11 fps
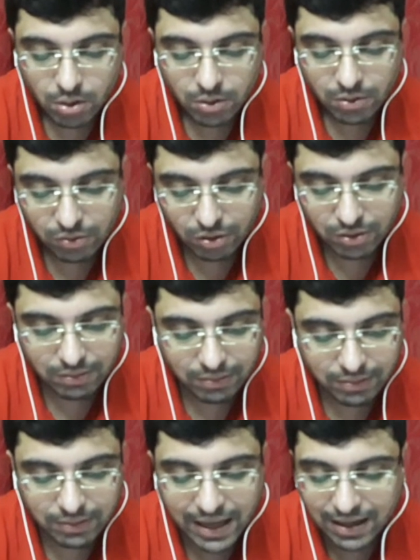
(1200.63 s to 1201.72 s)
So
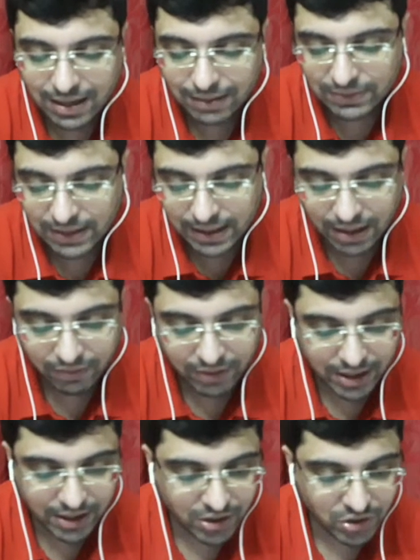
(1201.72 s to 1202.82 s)
there comes another
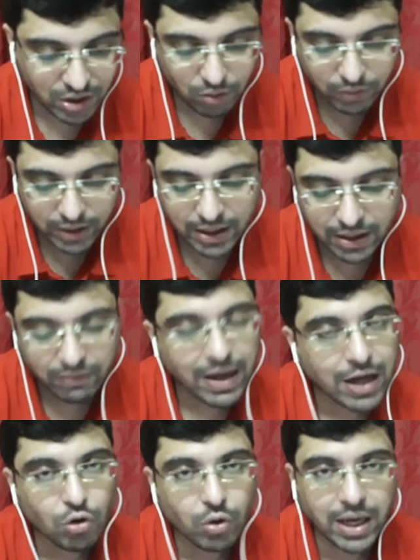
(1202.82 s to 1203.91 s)
variation over here
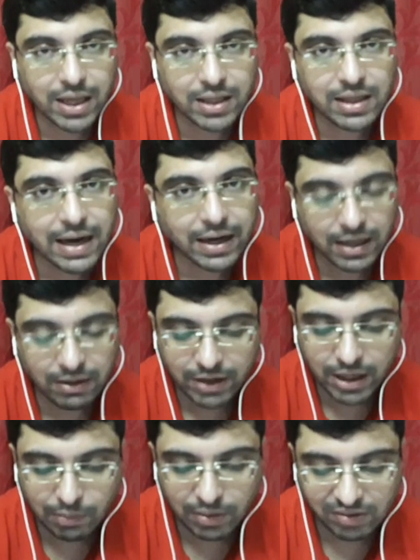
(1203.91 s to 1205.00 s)
where you gain the
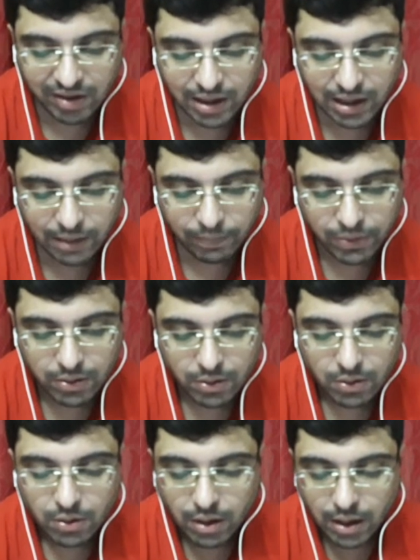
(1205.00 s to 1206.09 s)
activity basically.
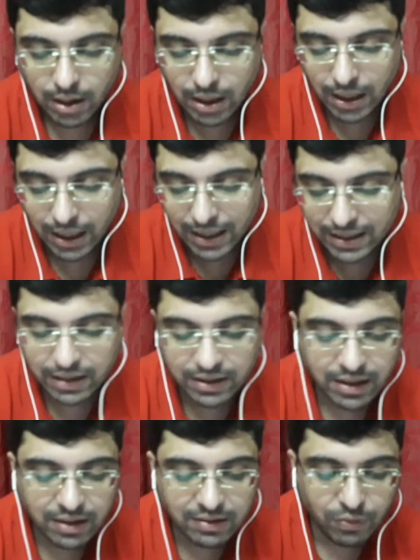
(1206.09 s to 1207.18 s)
Another
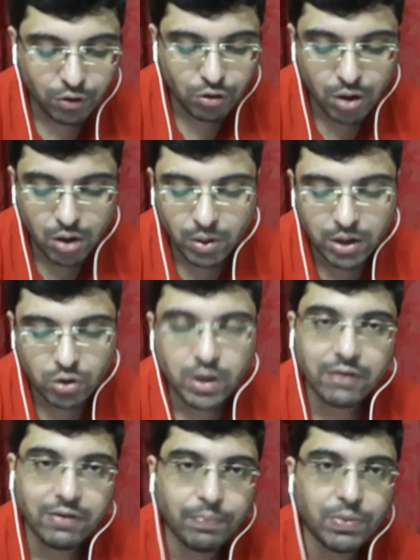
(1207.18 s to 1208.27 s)
thing is, if you don't want to
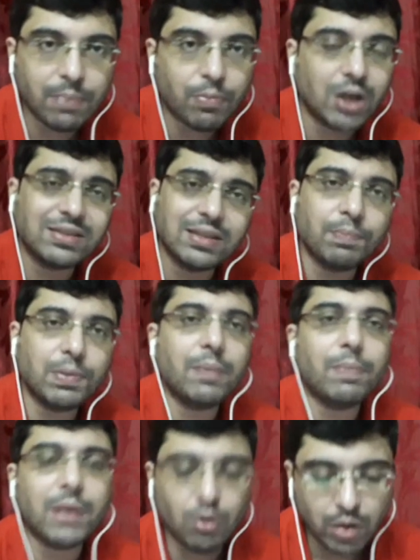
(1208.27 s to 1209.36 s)
give up the pawn, simply
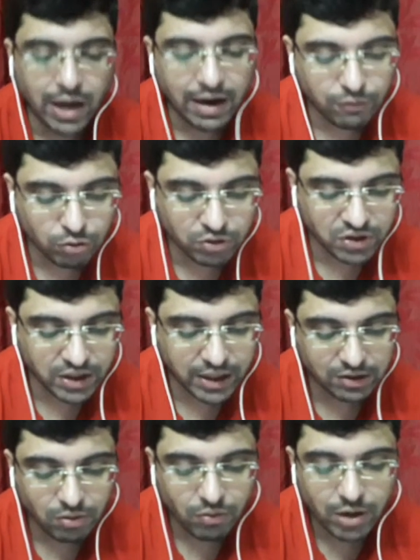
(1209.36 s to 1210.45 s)
play rook f2 c8.
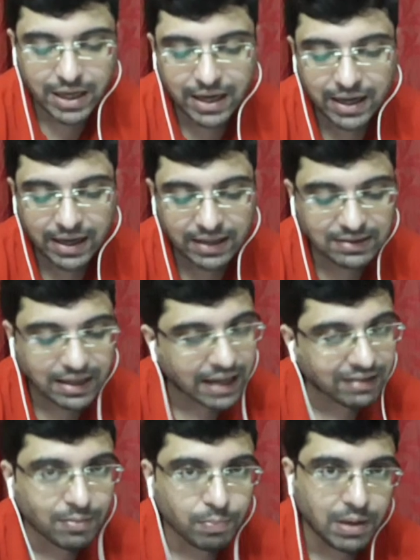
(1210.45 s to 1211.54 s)
So what I did is that I
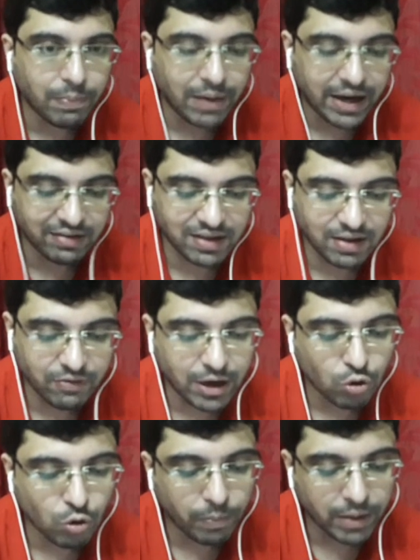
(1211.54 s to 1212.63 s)
simply played c5
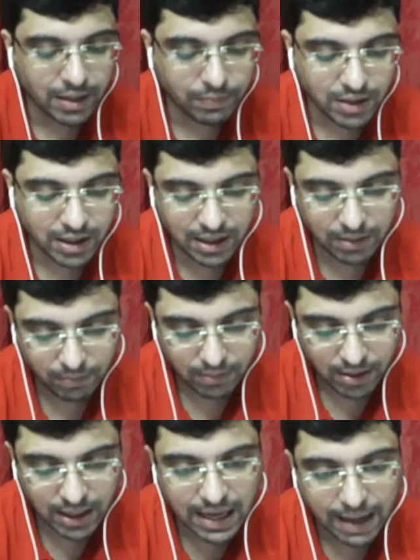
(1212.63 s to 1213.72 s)
to open up the game.
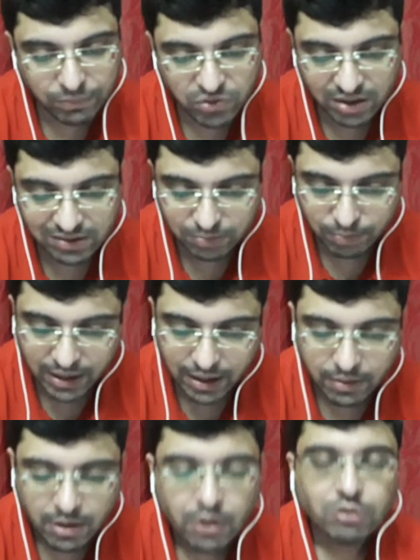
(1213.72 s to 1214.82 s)
He captures, play.
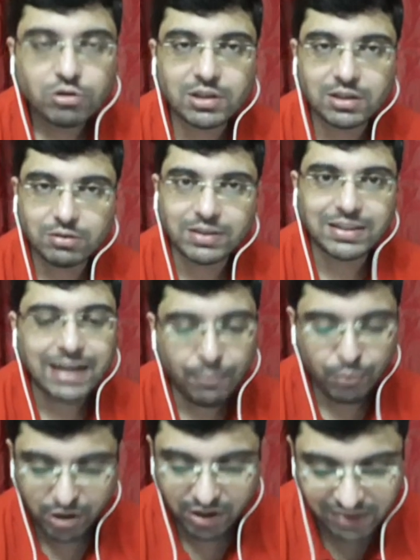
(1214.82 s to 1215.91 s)
So this was a
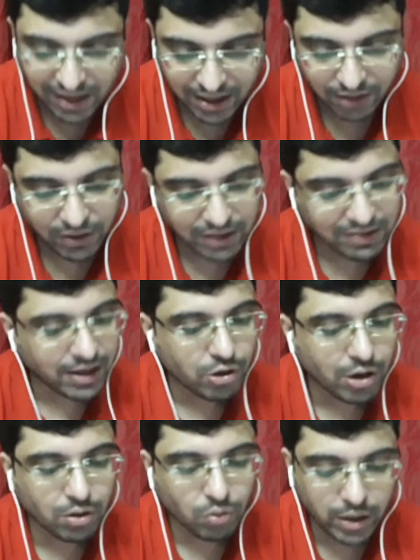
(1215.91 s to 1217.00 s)
temporary sacrifice and you
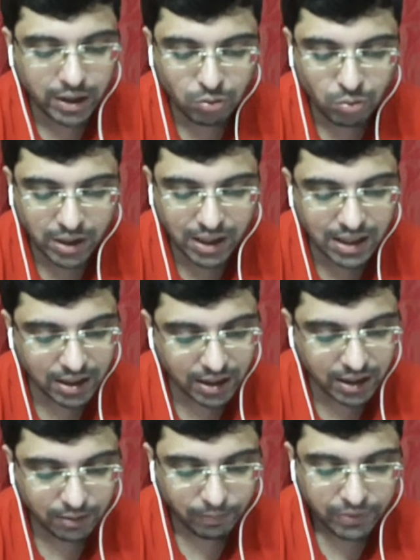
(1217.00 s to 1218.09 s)
are going to regain
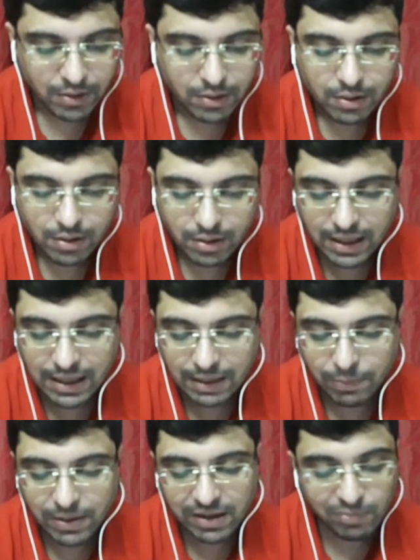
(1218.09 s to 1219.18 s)
it. He
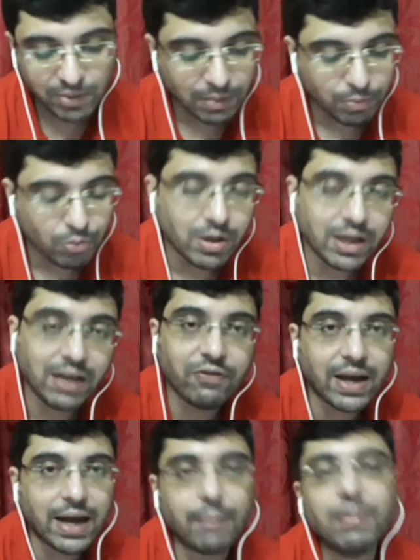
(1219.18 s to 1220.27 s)
plays bishop to d5.
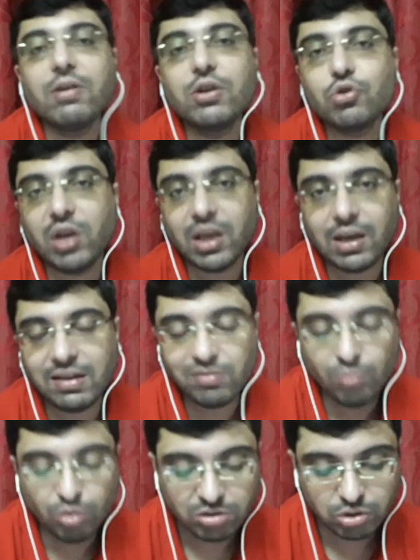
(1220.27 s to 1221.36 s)
I'm even showing his
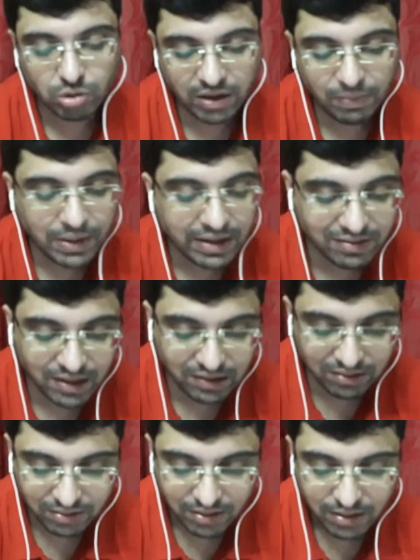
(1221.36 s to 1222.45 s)
moves. So he plays
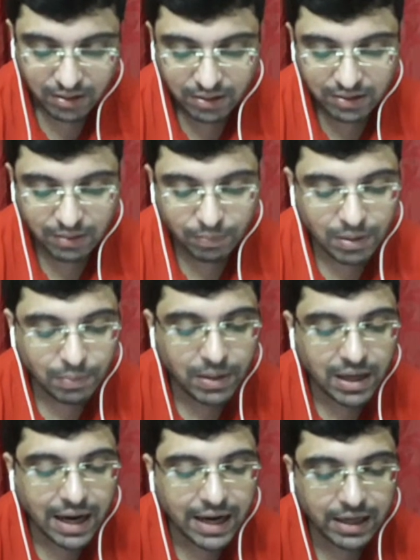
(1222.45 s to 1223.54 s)
this. Simply play
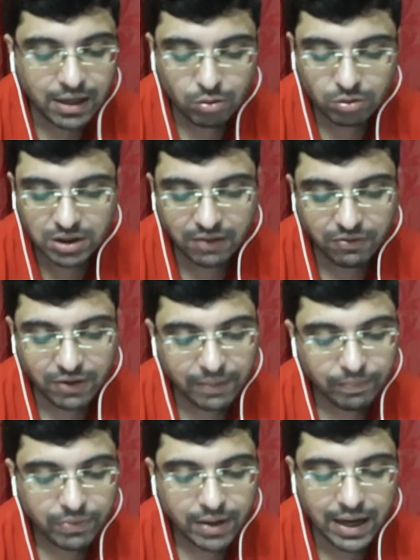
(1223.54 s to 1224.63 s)
knight into c5
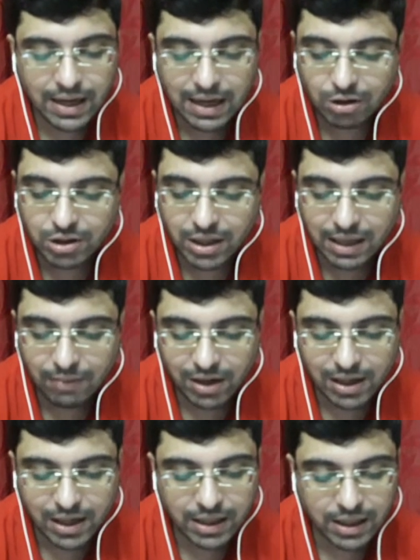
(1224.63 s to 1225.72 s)
and now the game will
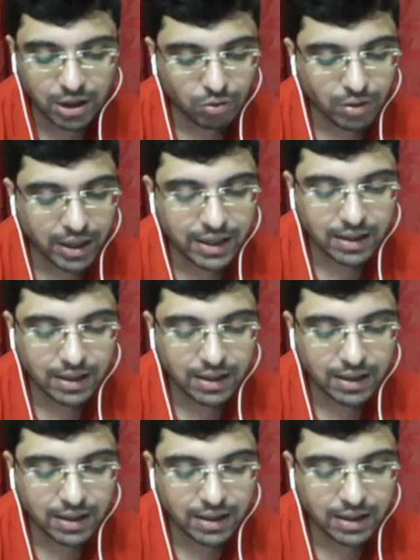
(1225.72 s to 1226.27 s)
continue, right?